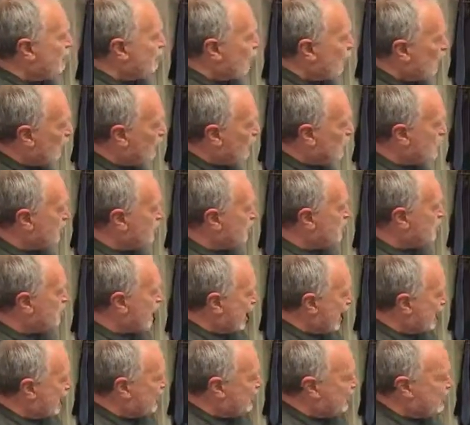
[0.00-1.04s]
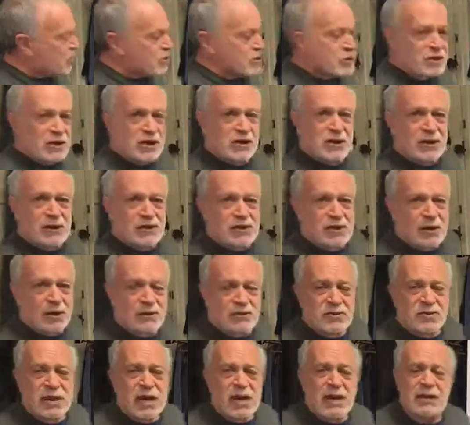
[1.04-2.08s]
pollsters, analysts, and
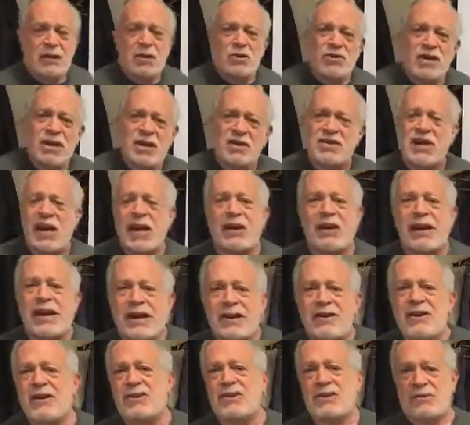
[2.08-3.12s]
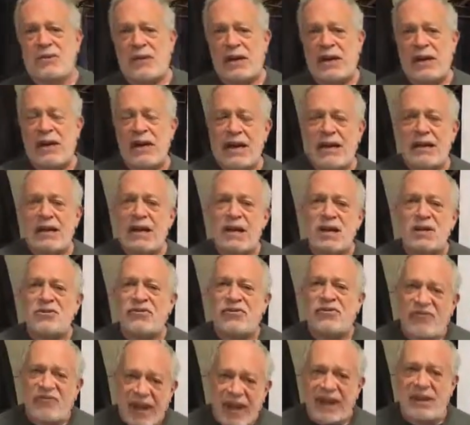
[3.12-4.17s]
consultants. There's an entire industry that has
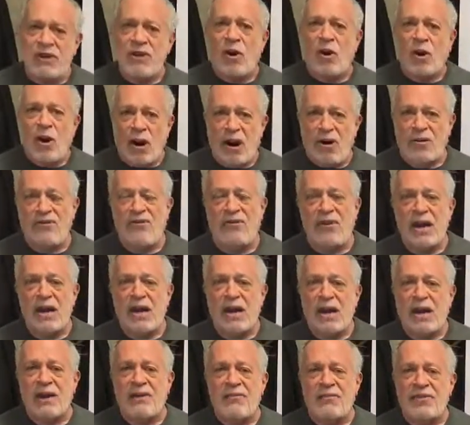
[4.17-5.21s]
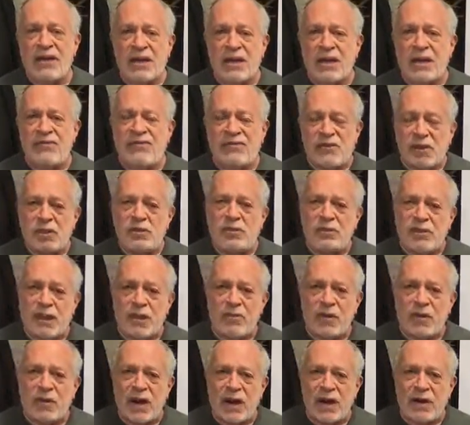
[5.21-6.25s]
fed off of the official
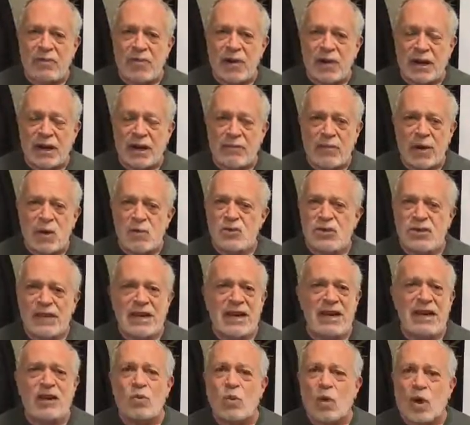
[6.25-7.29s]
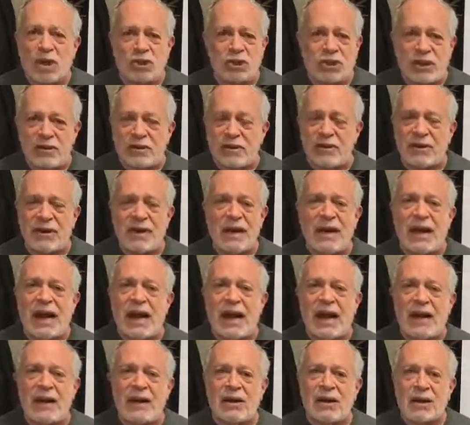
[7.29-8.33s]
Democratic Party, mostly in Washington
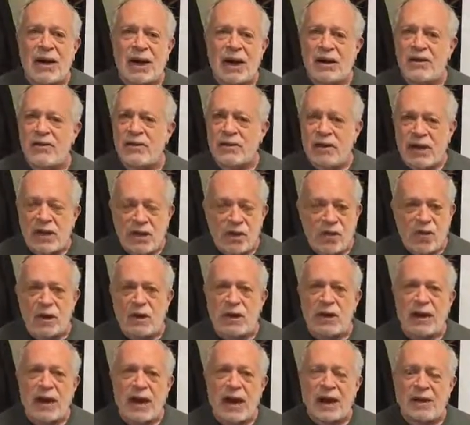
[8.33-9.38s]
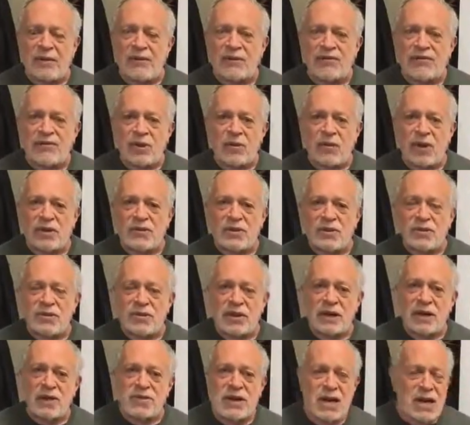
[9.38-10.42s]
and New York and a few other
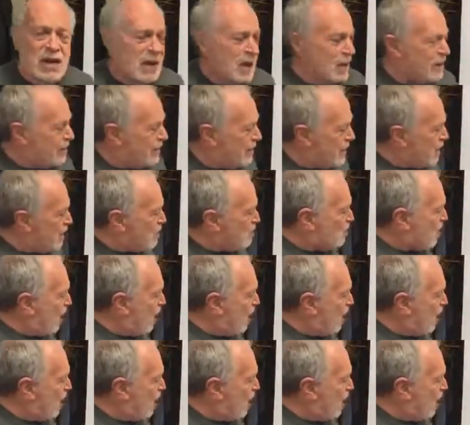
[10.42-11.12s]
cities. These